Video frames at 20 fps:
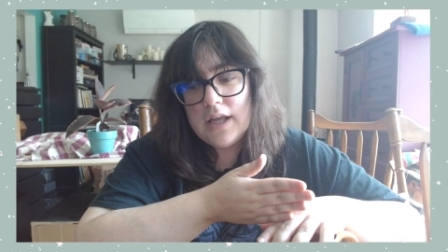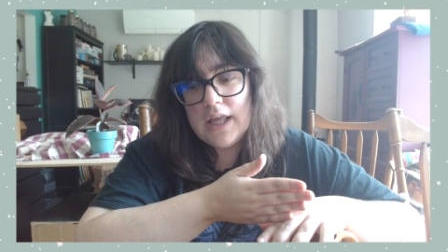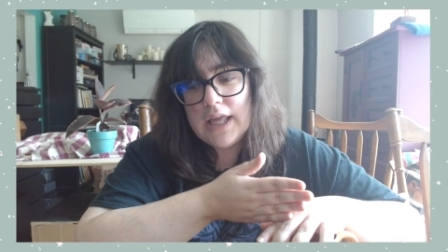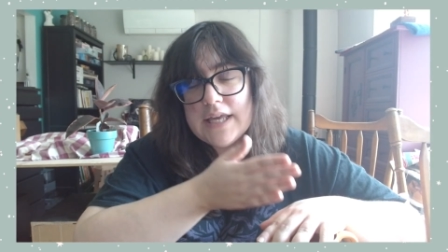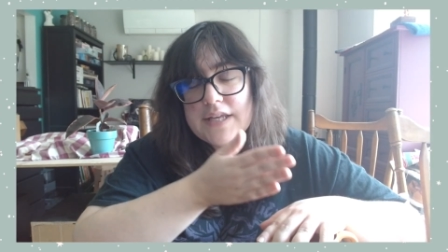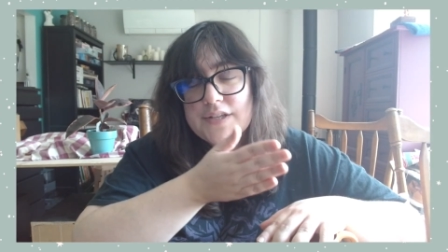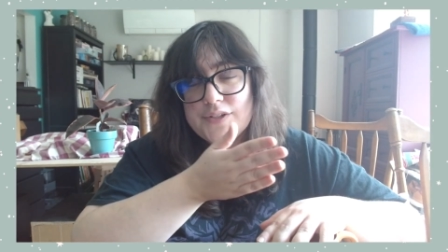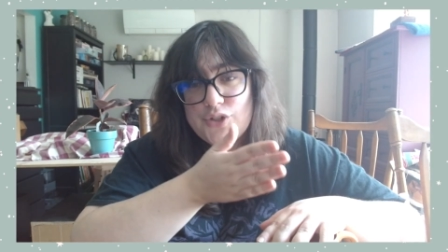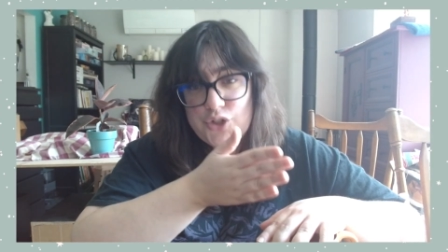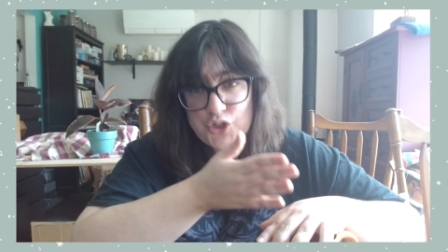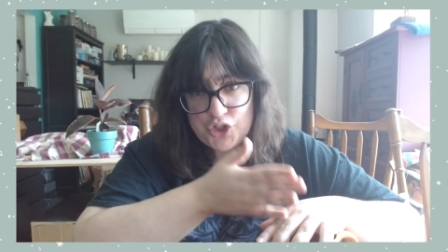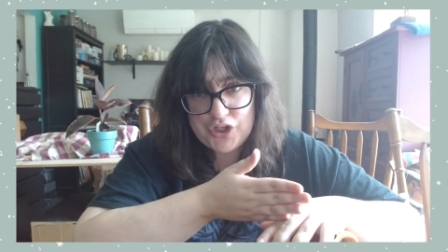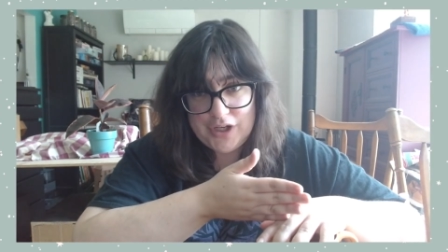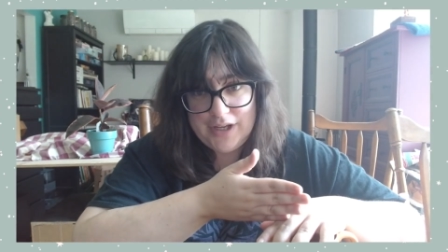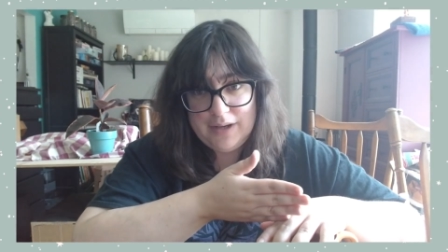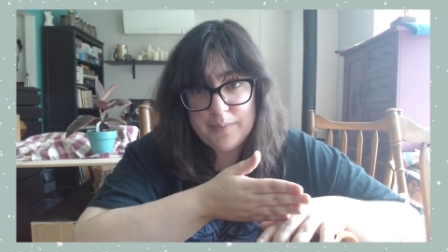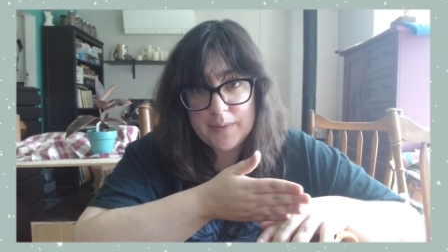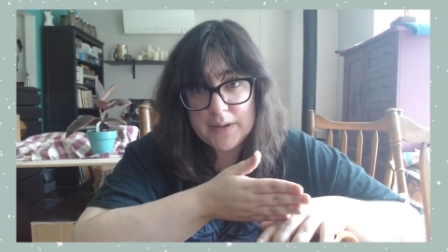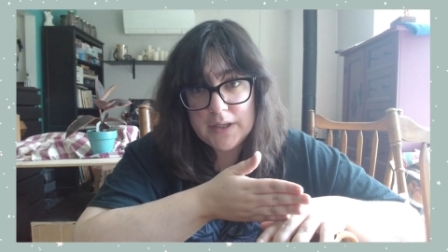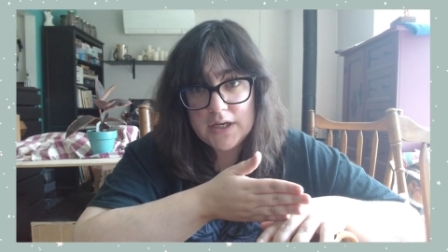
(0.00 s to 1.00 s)
is
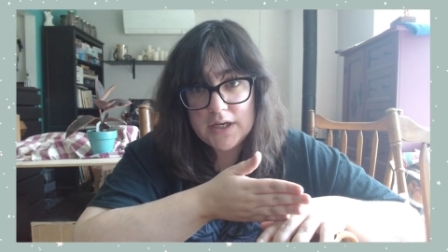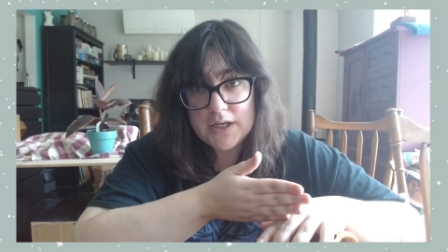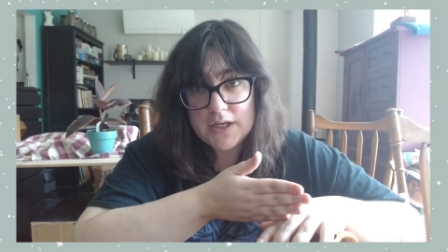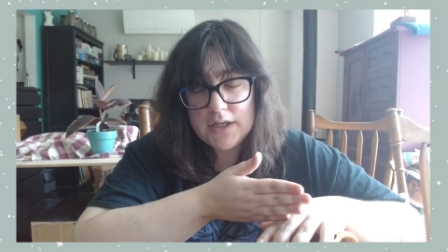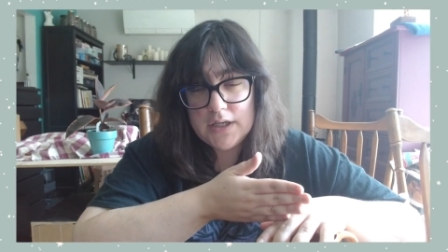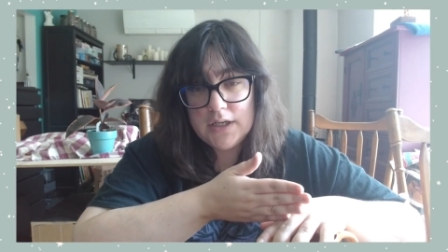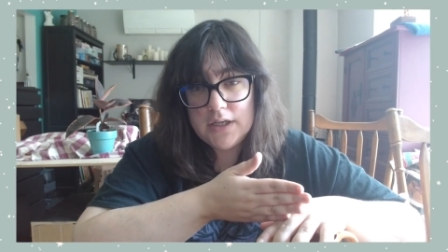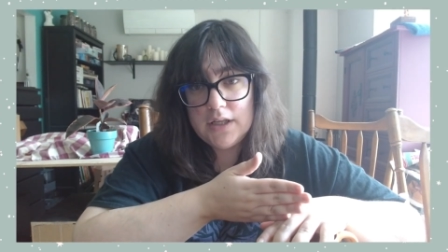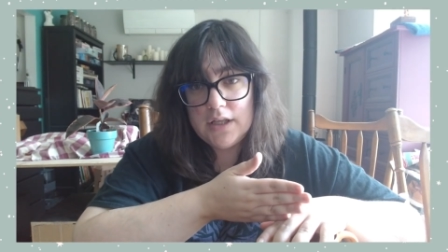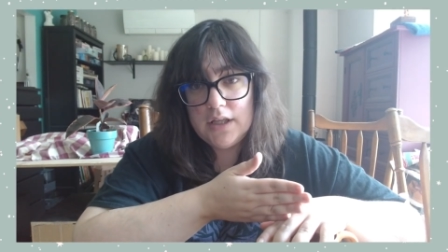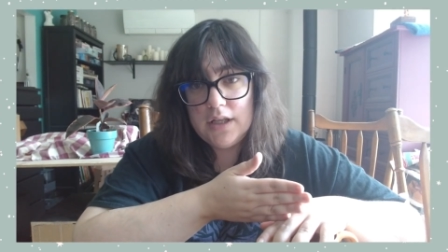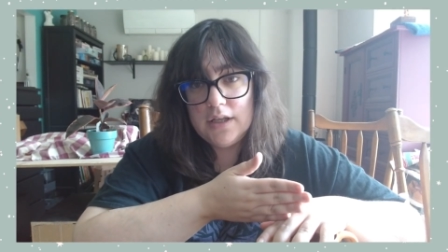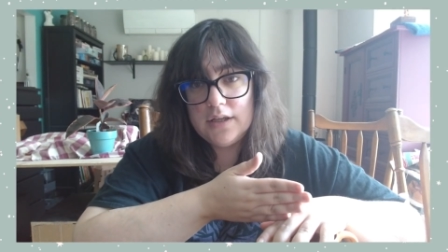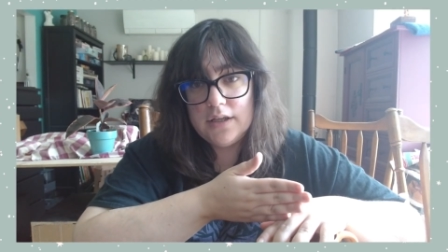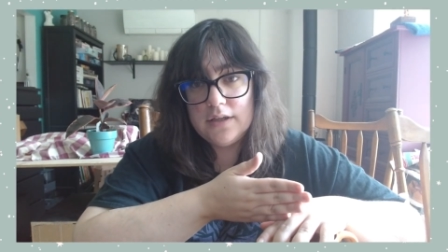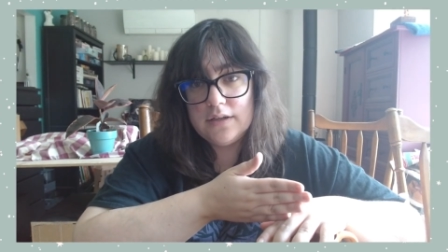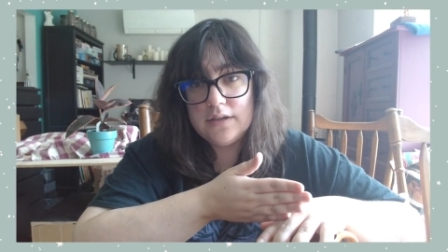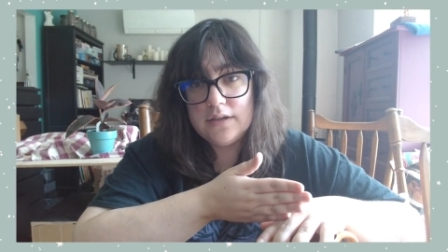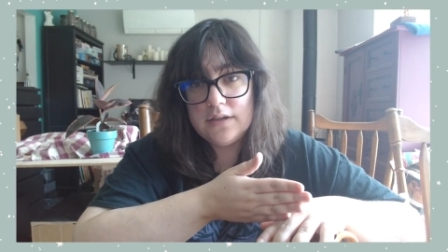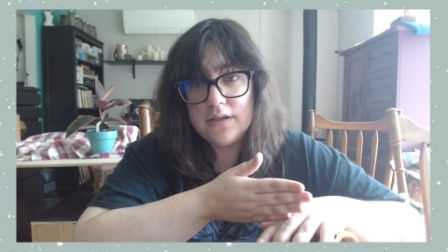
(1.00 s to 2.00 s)
cheaper
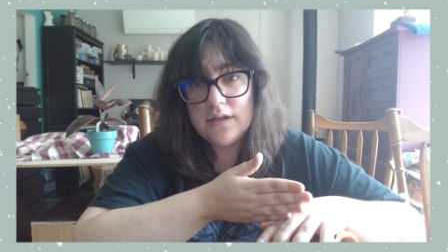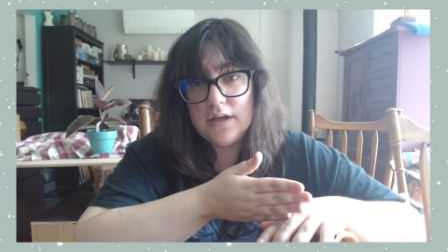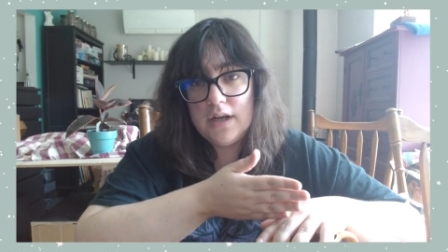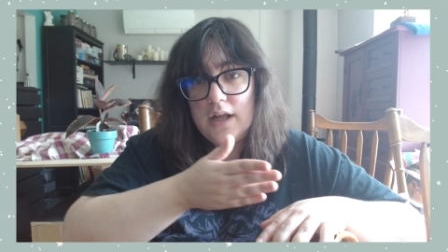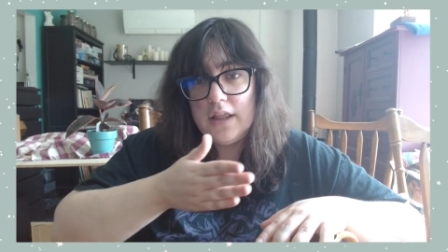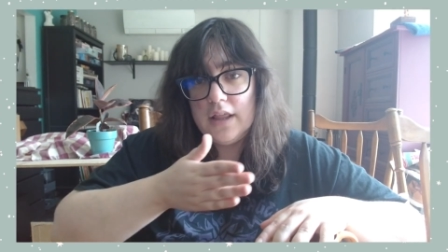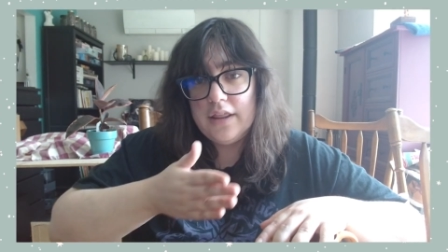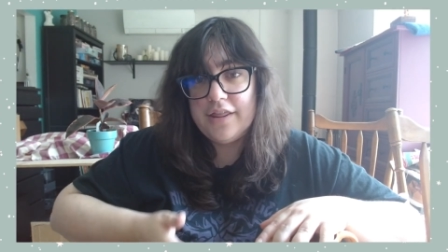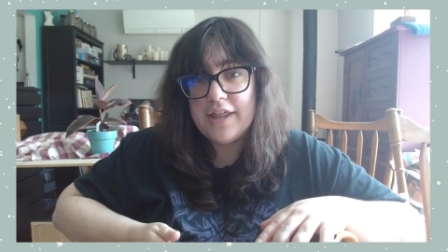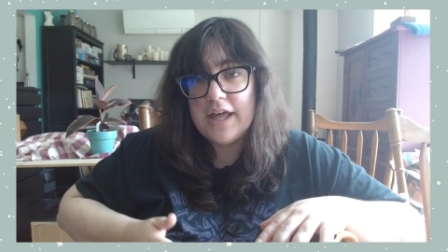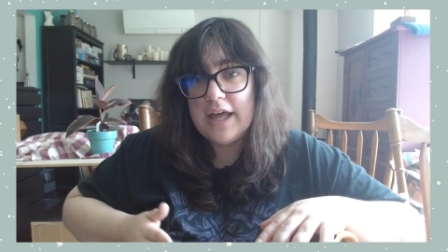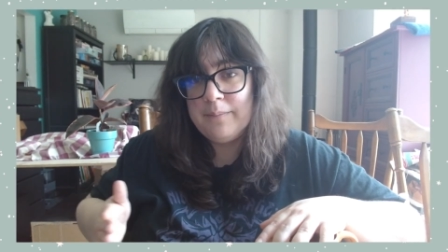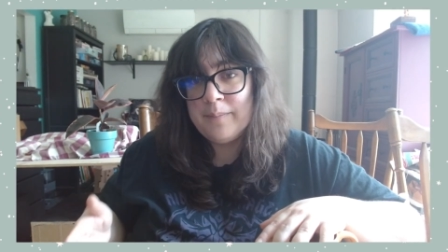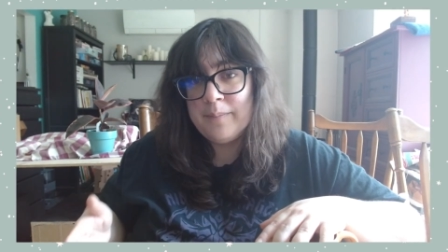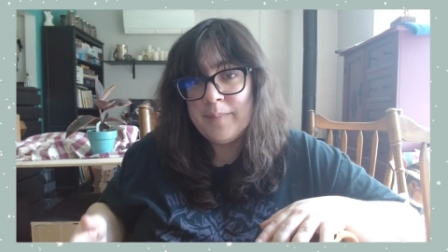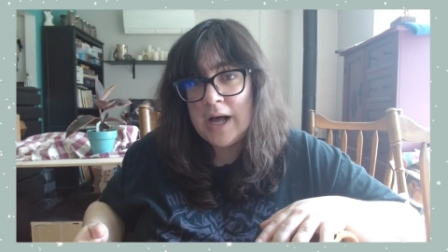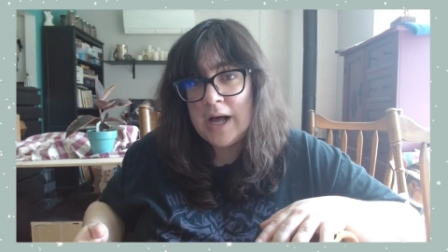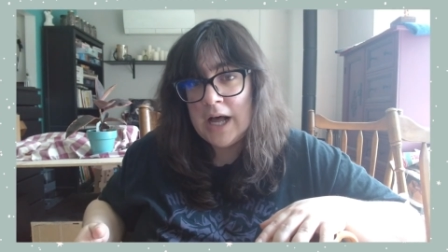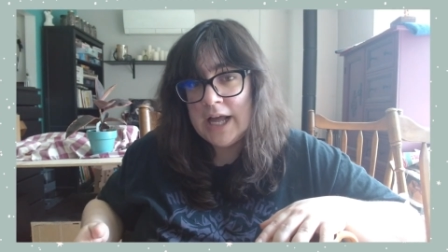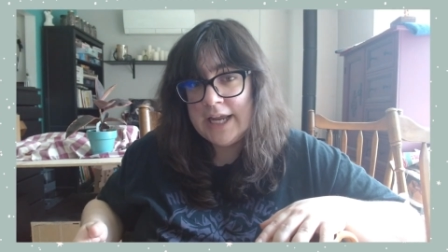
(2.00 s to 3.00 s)
than
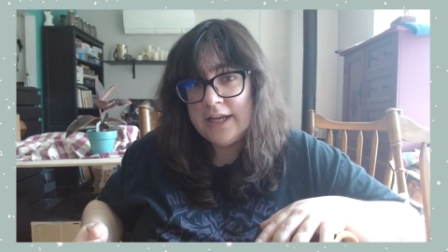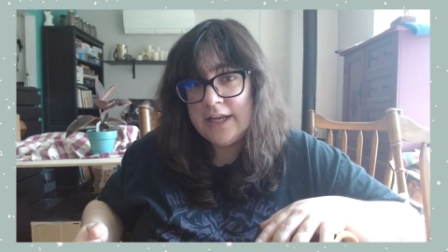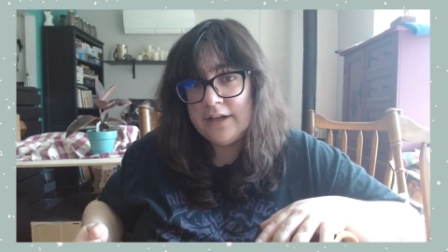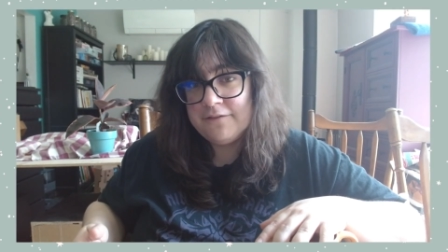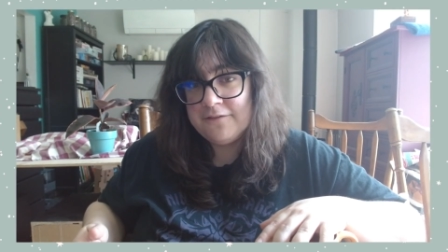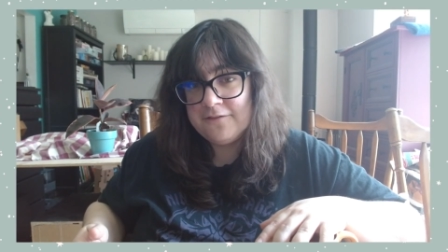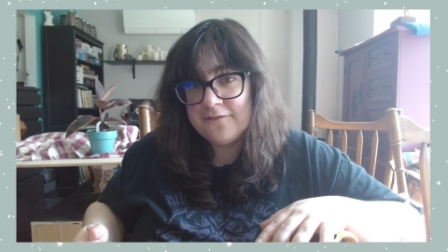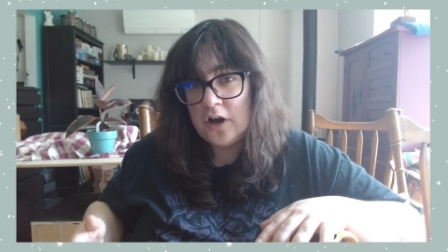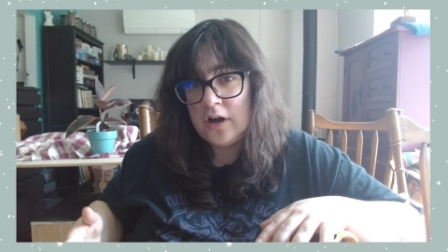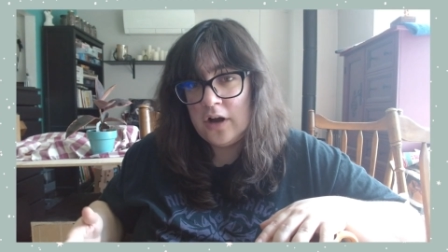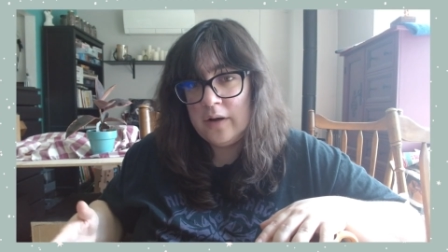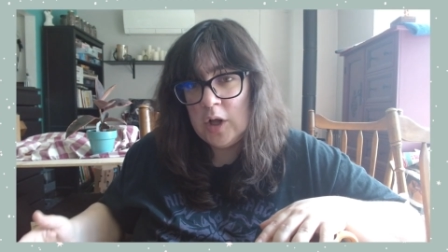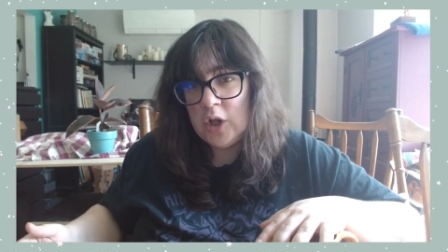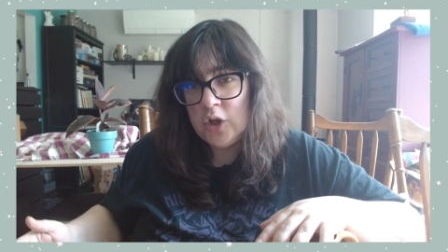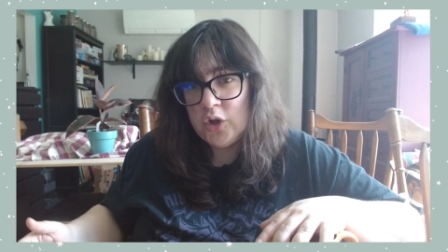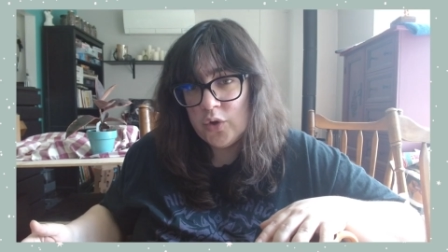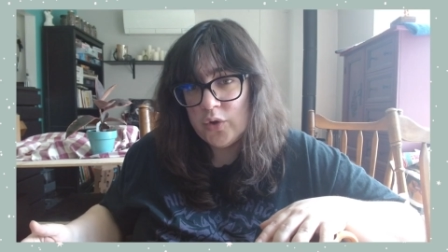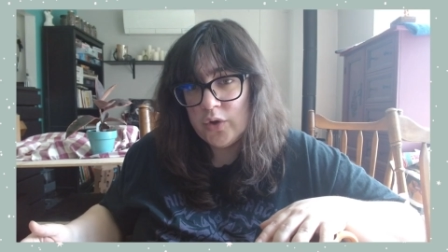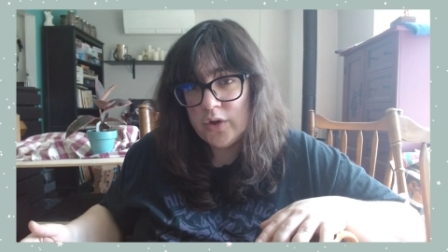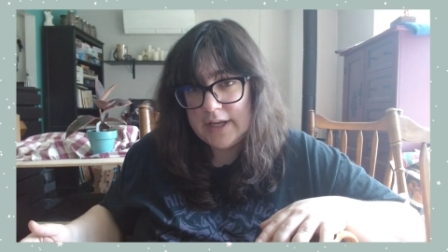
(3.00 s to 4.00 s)
buying from a
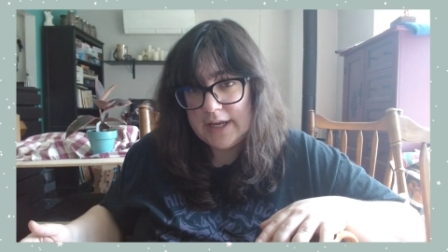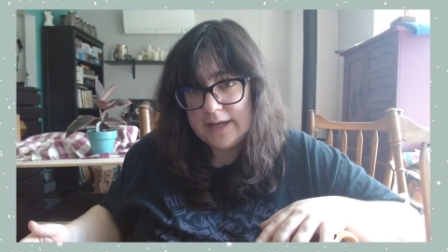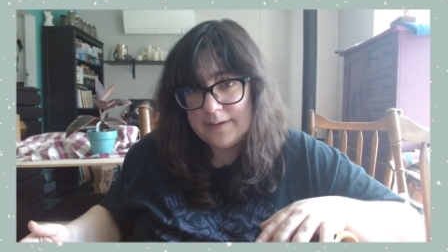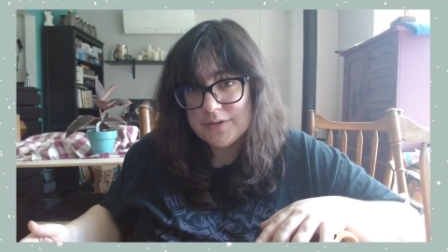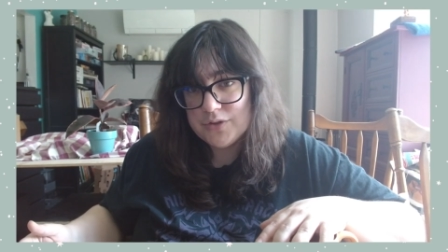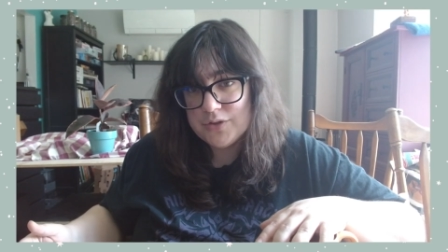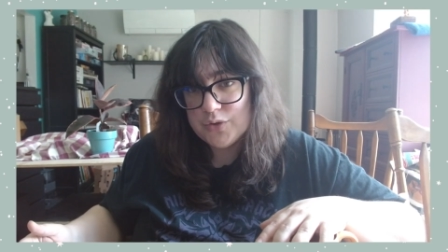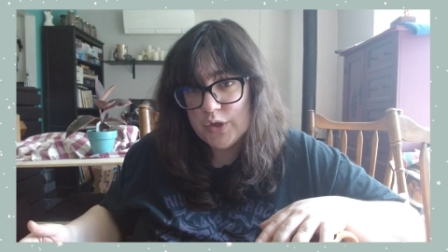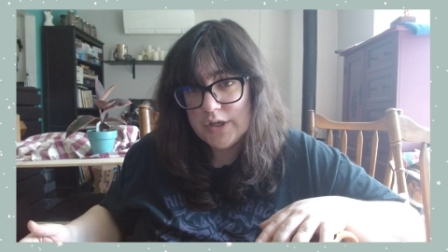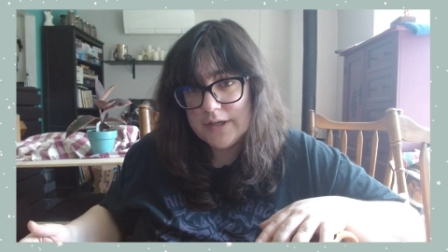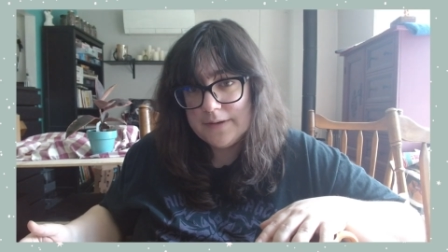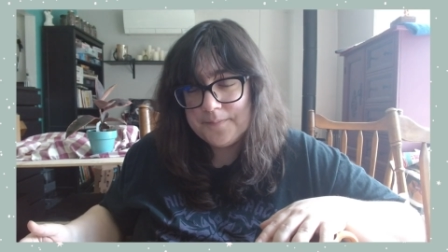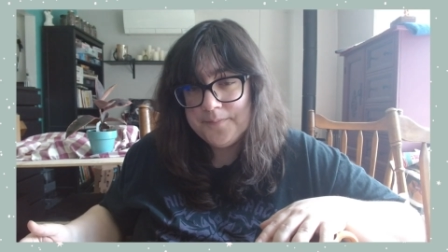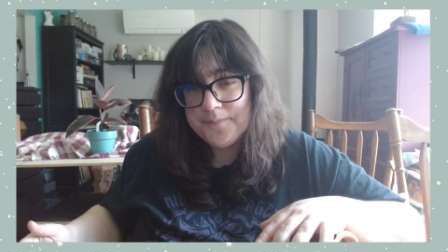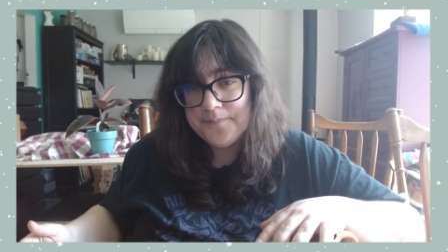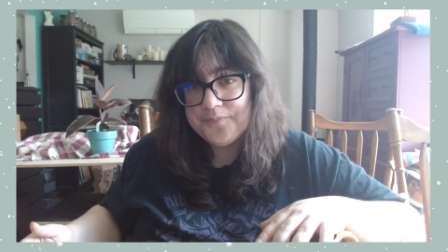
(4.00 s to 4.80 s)
local game store.